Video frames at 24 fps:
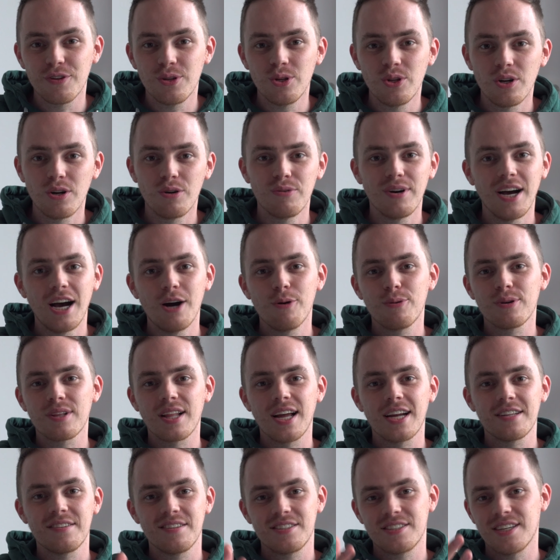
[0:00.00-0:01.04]
video, I would
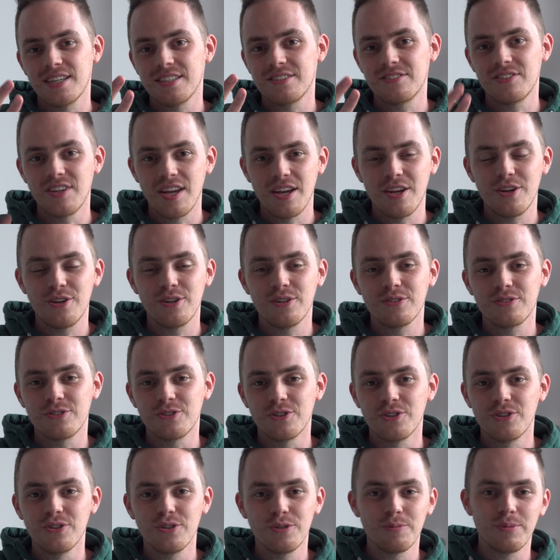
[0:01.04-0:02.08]
like to say thank you
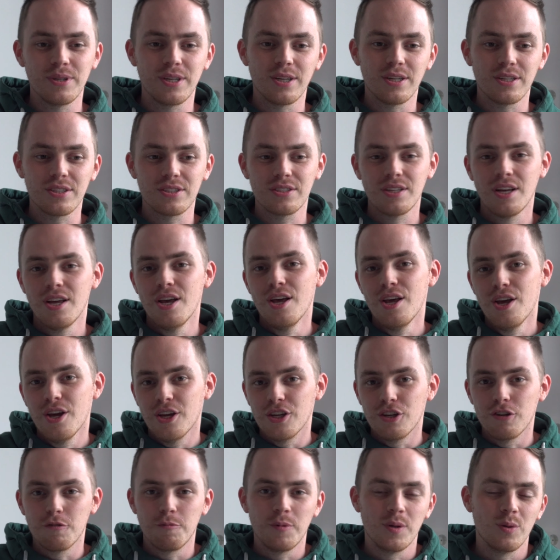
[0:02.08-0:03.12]
to you because
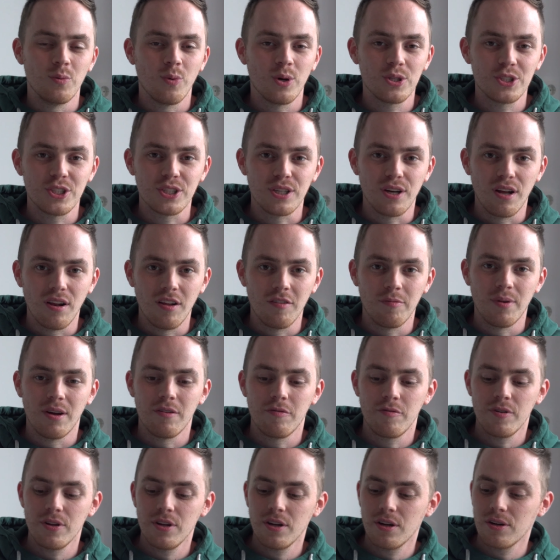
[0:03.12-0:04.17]
you've been watching all of my
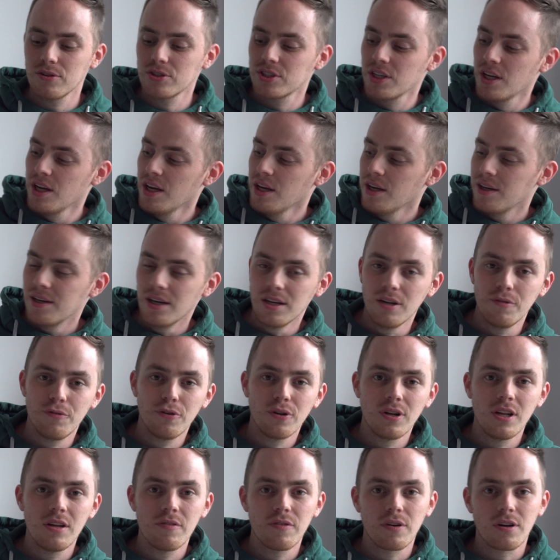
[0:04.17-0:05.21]
videos. And if
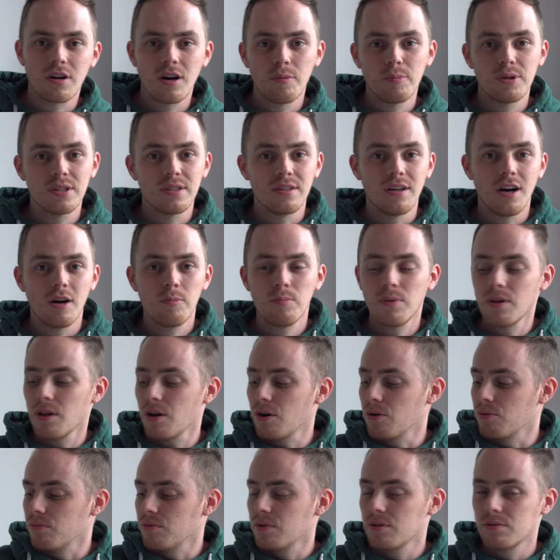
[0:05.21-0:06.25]
you leave a comment down
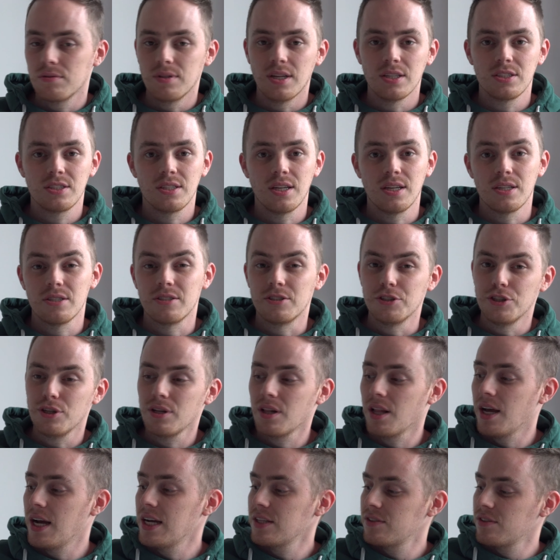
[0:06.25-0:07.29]
below that says
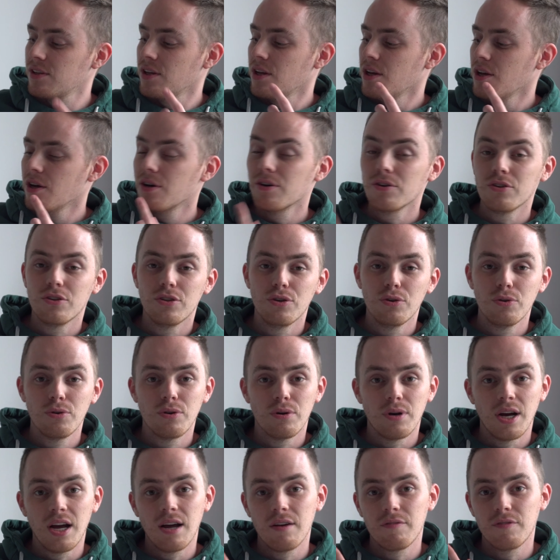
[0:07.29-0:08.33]
Yeelight,
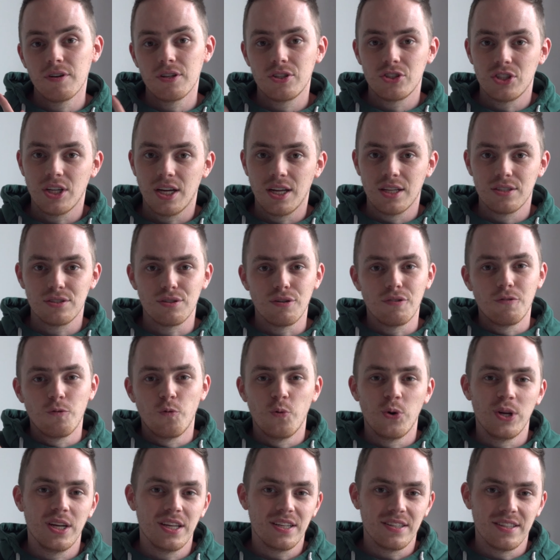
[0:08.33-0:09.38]
you have a chance of
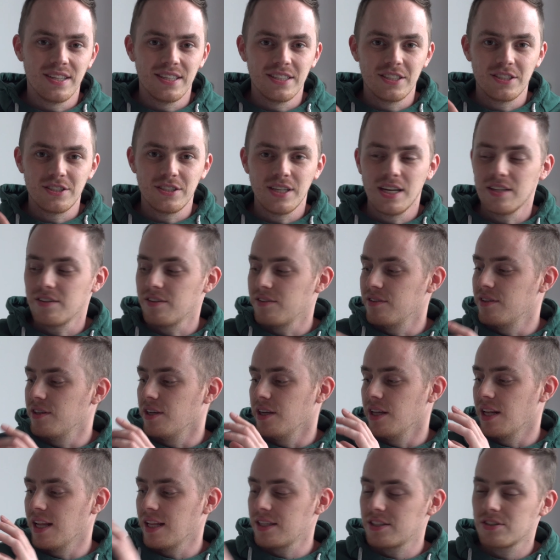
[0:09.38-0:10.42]
winning this set, the
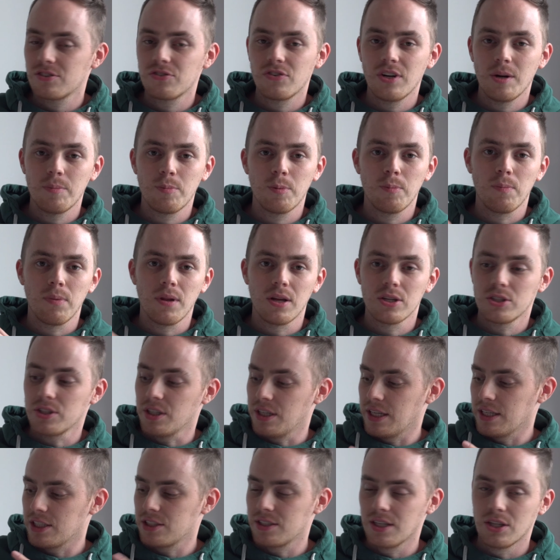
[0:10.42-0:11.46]
Yeelight strip plus
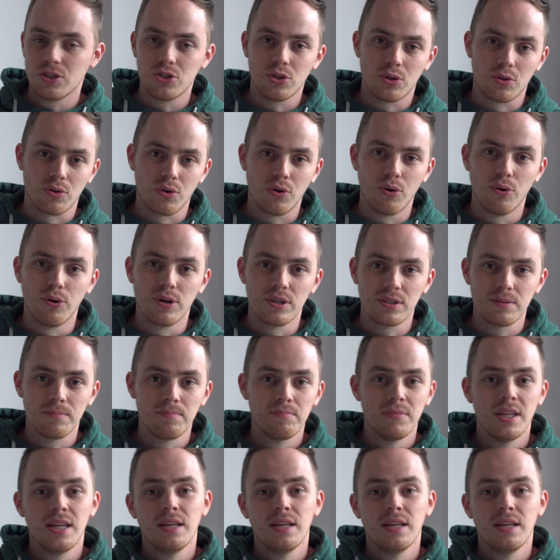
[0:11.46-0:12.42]
an extension cord.